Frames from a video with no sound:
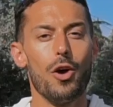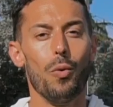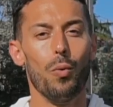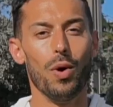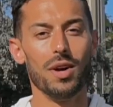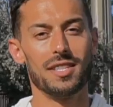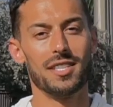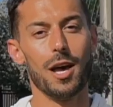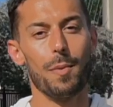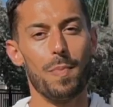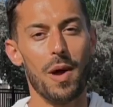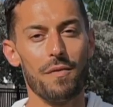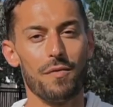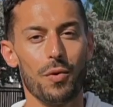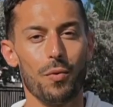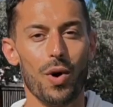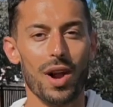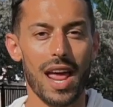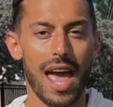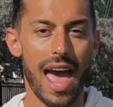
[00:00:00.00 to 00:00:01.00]
What's up
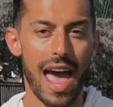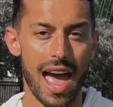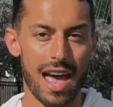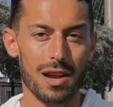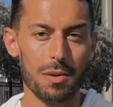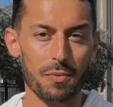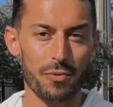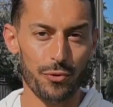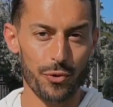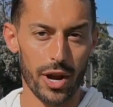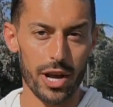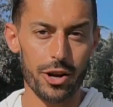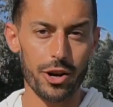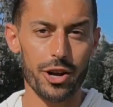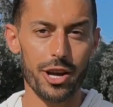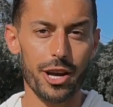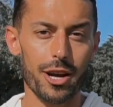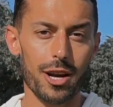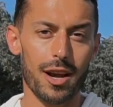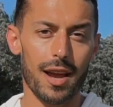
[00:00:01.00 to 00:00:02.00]
everyone, Adam Frater
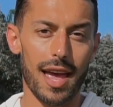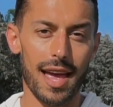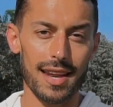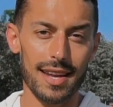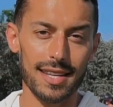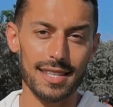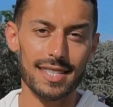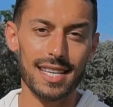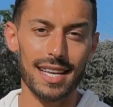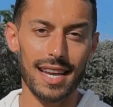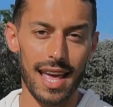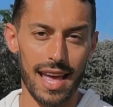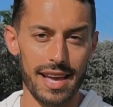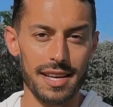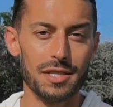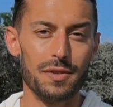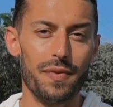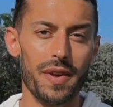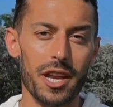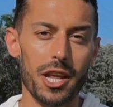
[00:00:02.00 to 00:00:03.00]
here, and in
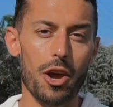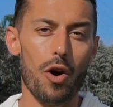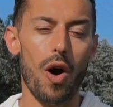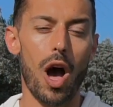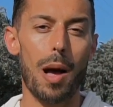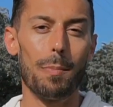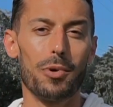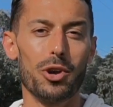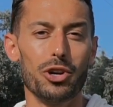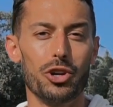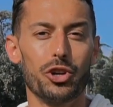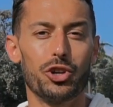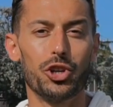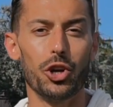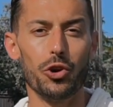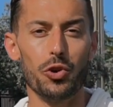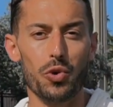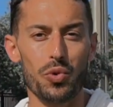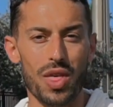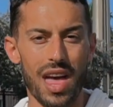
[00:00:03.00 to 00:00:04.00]
today's video, I'm gonna
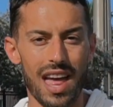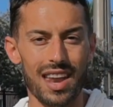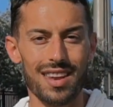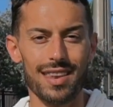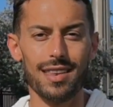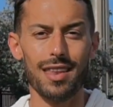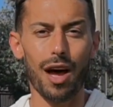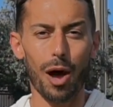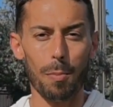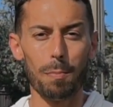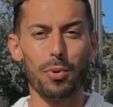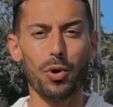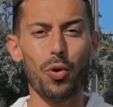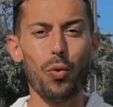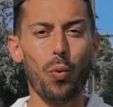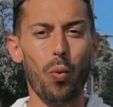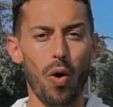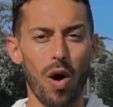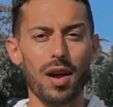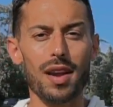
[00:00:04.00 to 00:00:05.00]
show you that number
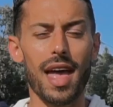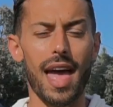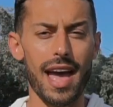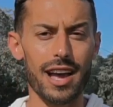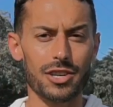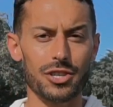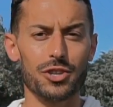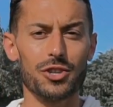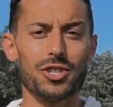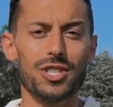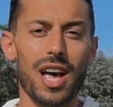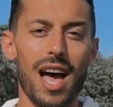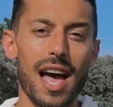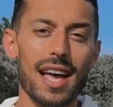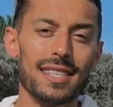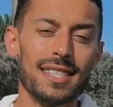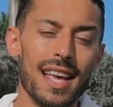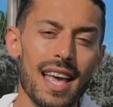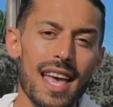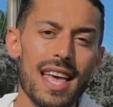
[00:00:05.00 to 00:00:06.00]
one
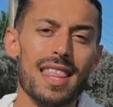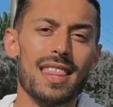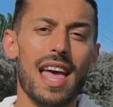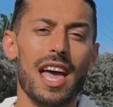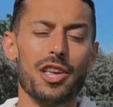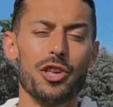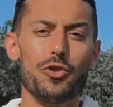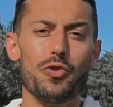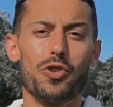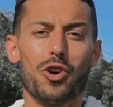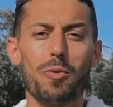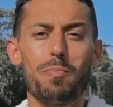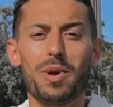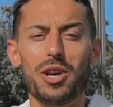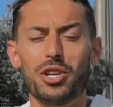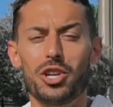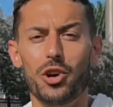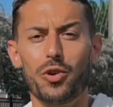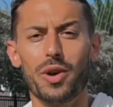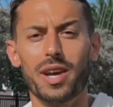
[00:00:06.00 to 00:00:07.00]
exercise that you can be
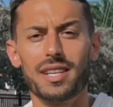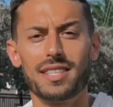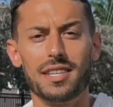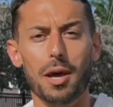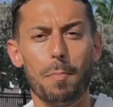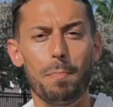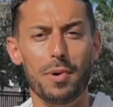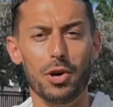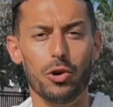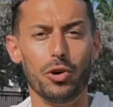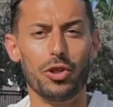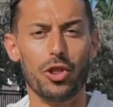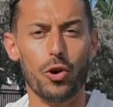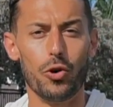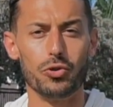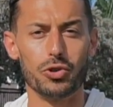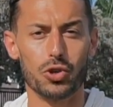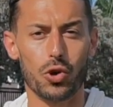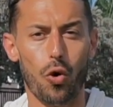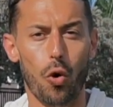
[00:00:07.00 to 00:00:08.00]
doing to build
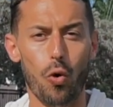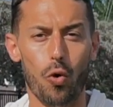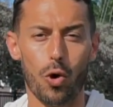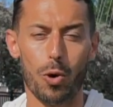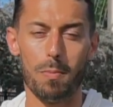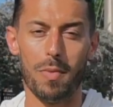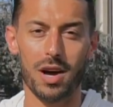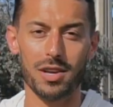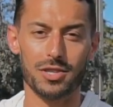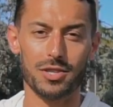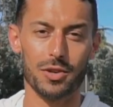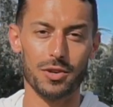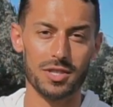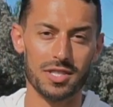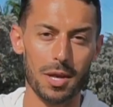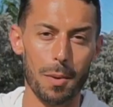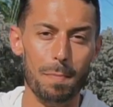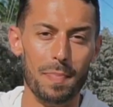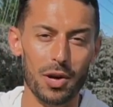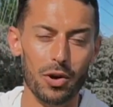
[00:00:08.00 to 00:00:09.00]
those core muscles,
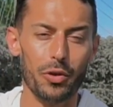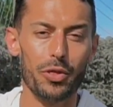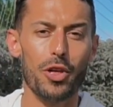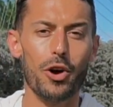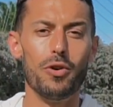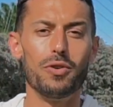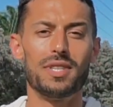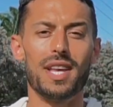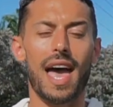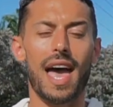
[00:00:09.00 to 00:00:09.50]
to build those